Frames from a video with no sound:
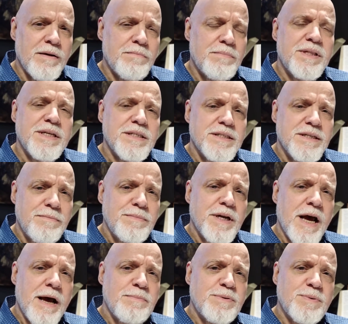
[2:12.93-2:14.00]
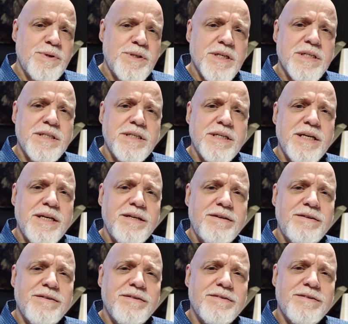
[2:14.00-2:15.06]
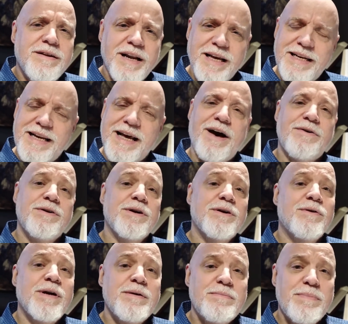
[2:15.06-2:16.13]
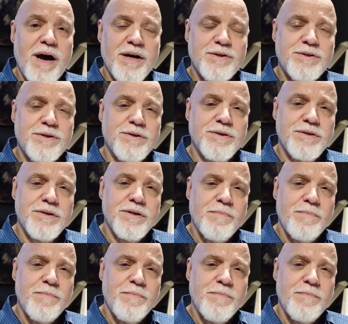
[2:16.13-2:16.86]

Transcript: But then sometimes we just need to lay down in green pastures